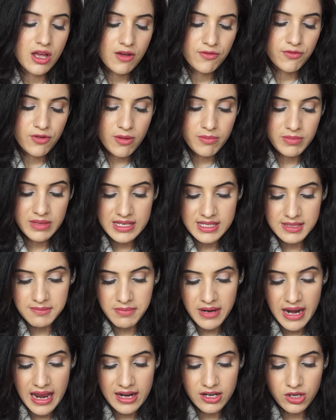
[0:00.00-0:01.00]
from this
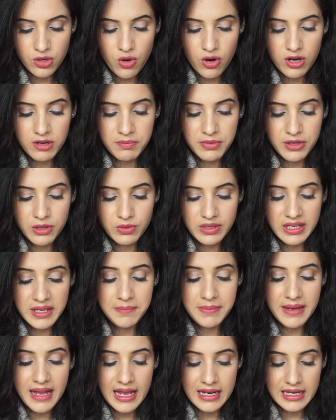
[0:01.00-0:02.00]
brand called Beauty
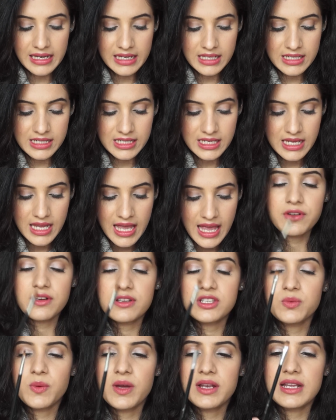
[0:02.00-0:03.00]
Planet. The
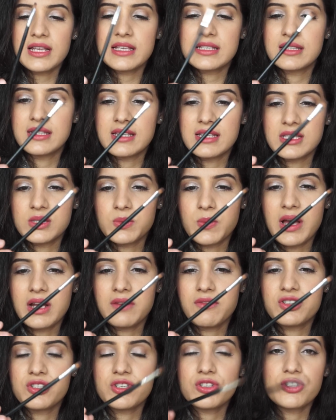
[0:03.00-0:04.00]
first one is this
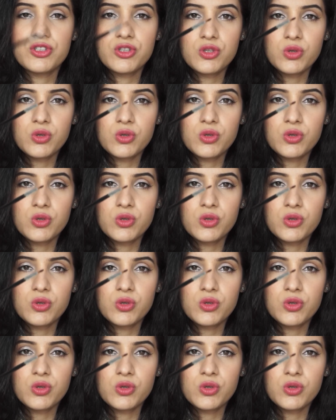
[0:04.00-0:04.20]
one, which is